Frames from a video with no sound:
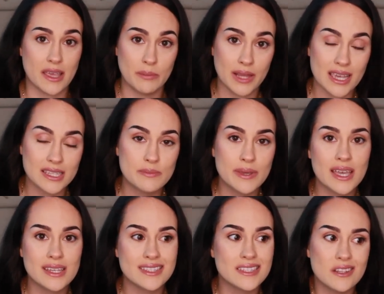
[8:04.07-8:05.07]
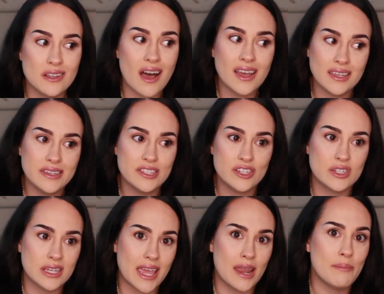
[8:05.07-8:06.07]
in place because it's a lot easier
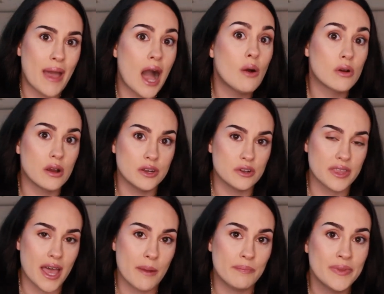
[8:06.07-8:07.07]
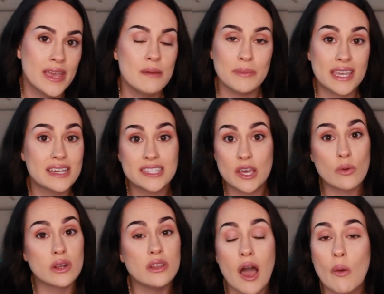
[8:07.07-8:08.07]
to gain power under them because they
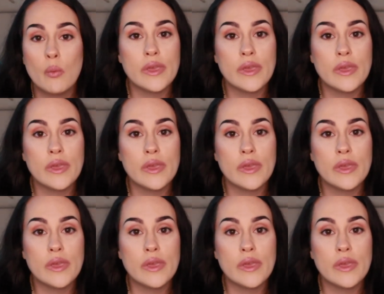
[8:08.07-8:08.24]
were a lot